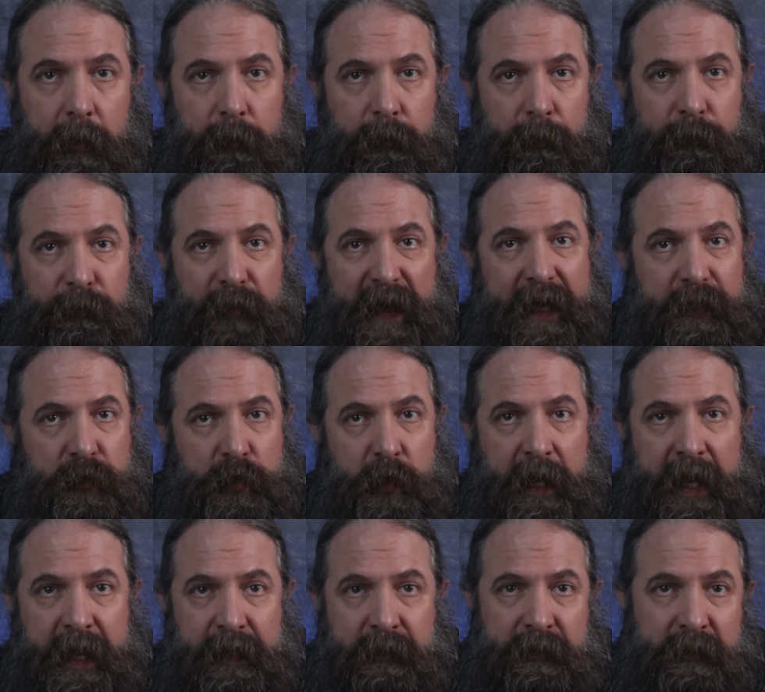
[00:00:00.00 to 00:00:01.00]
If a
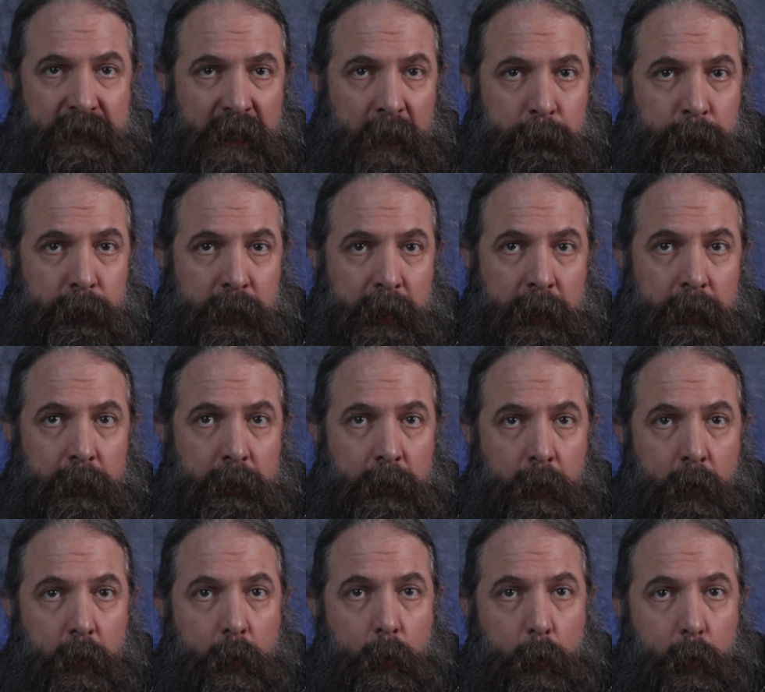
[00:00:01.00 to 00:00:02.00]
faction has something
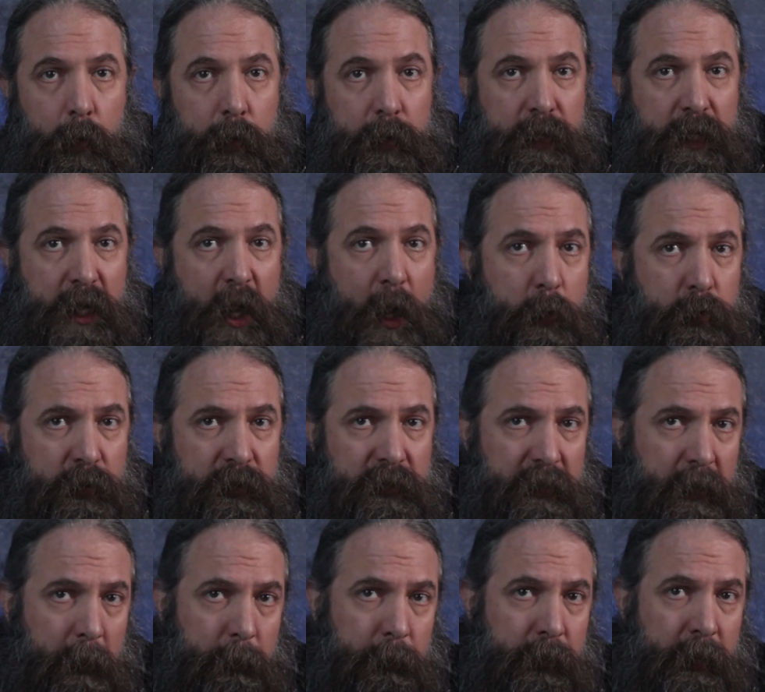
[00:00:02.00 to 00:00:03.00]
or knows
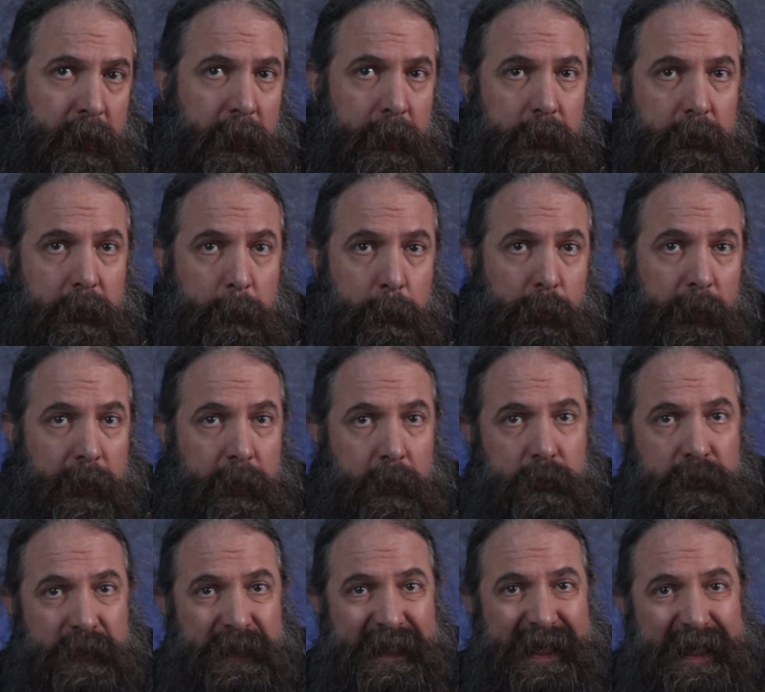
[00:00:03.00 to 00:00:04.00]
something the
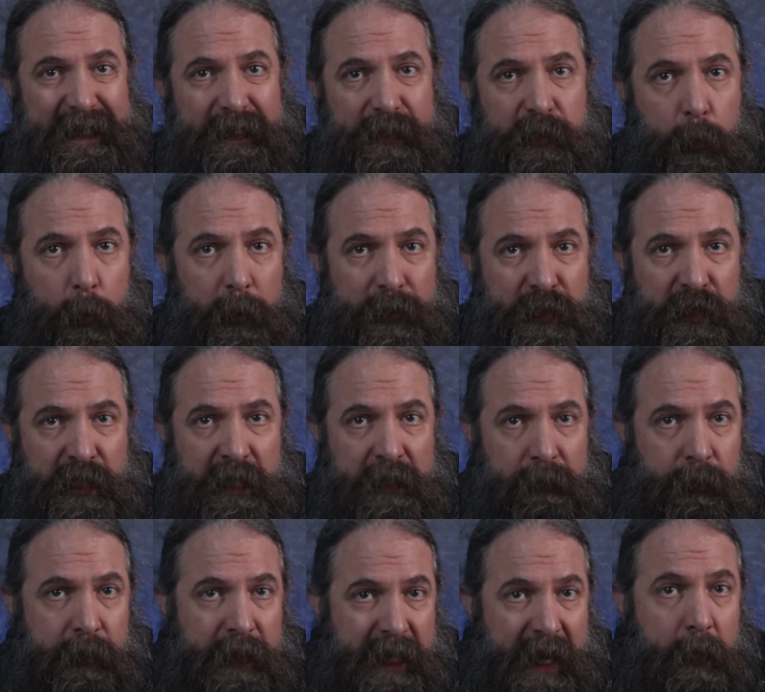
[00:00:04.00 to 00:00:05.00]
players need to
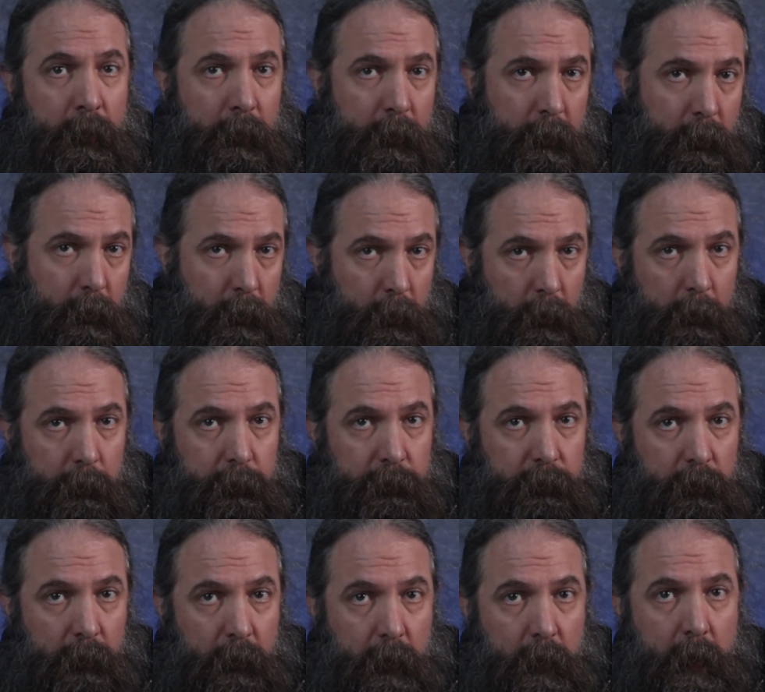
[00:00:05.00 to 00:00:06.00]
achieve their
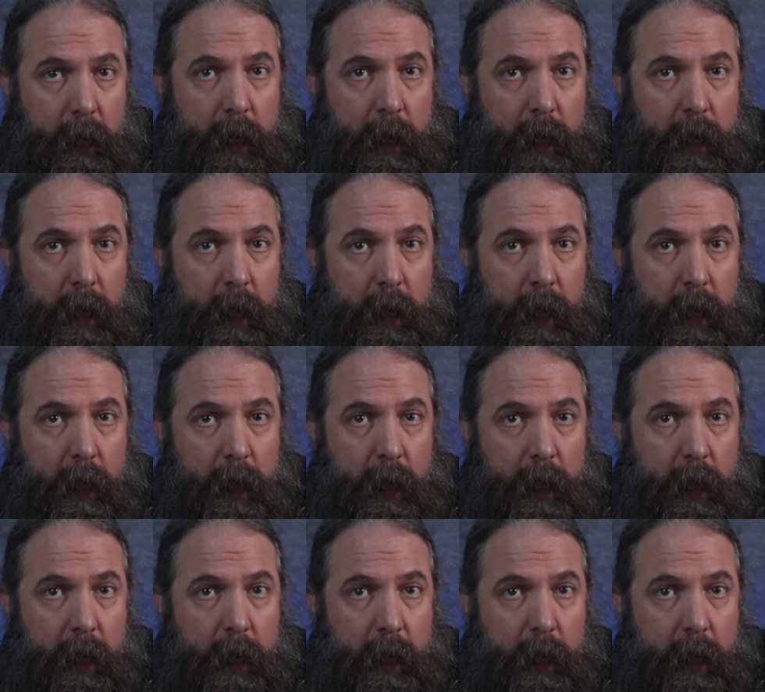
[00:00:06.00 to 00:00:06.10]
goals,